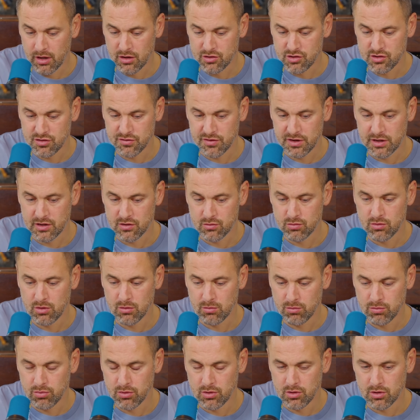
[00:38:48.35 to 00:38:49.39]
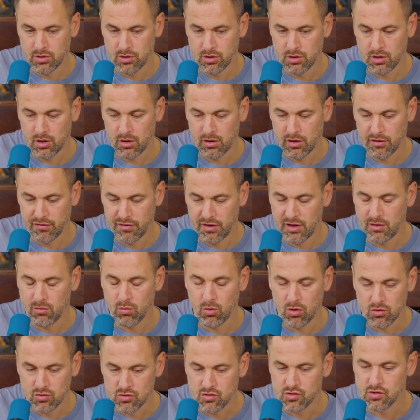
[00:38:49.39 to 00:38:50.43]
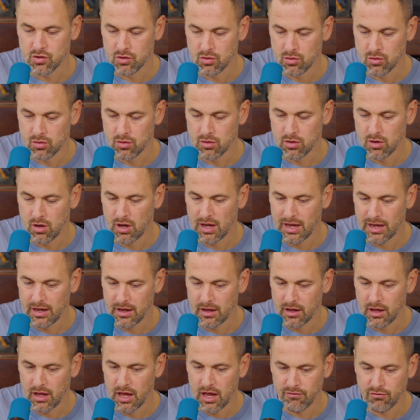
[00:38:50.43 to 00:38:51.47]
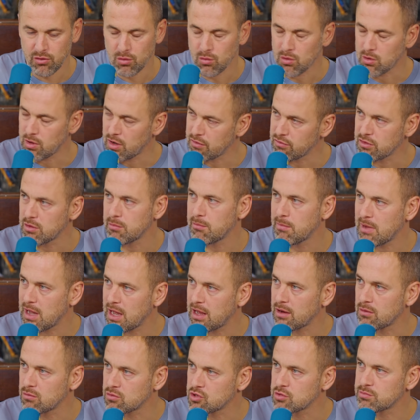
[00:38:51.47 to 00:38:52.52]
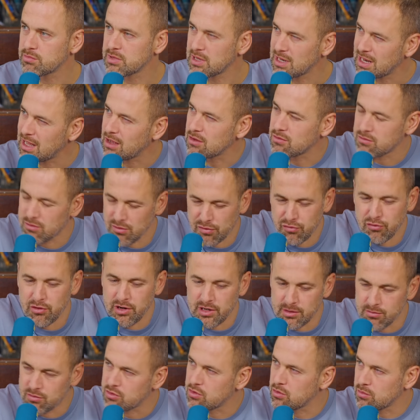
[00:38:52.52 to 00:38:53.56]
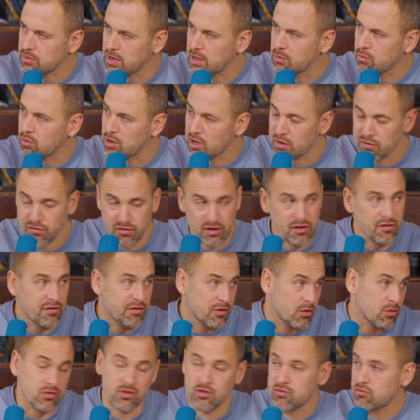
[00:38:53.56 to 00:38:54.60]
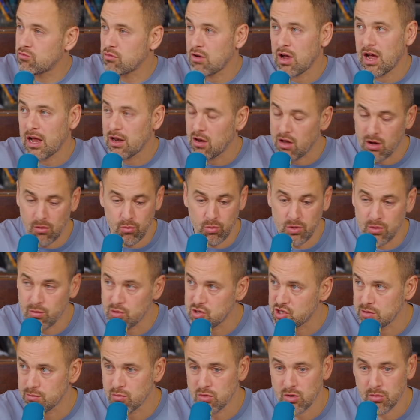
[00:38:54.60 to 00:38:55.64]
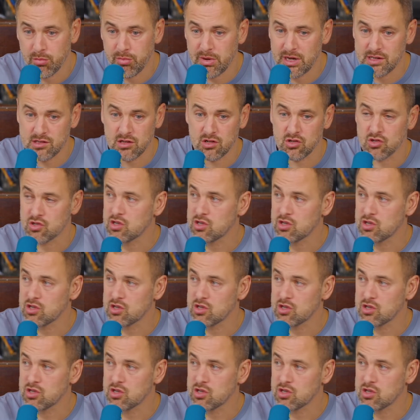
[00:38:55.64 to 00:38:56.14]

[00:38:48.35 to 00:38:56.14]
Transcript: I just think as well, you know, if he wants to, like everyone, every man should be allowed the freedom to do what they want. Yeah. If he feels it's yeah. right, like yeah. we wish him all the best. I yeah.